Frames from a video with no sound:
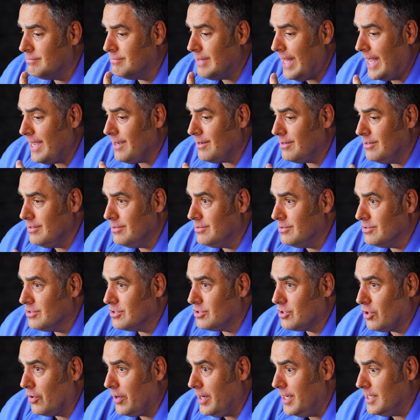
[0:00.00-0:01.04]
that could
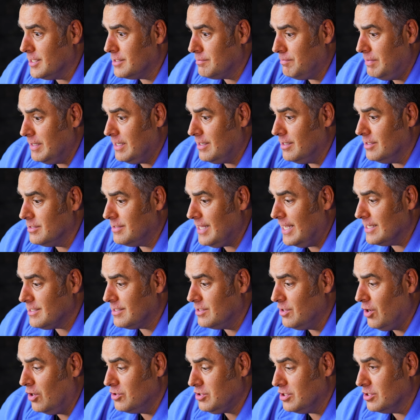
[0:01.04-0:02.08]
destroy us because
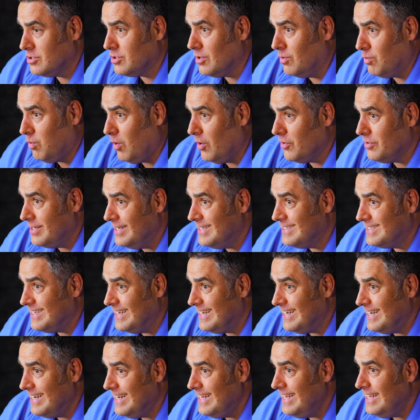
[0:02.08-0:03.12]
that's not just a want, it's
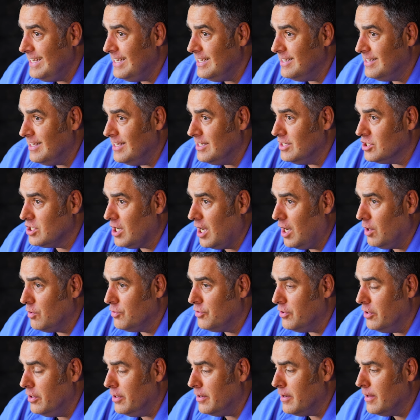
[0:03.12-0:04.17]
a need in
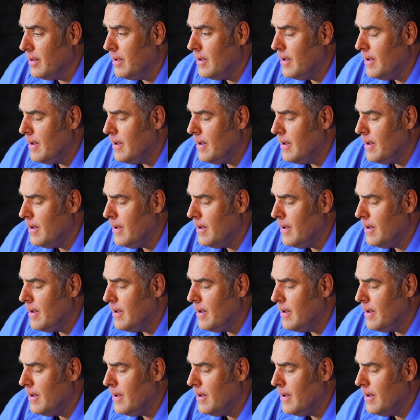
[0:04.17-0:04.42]
childhood.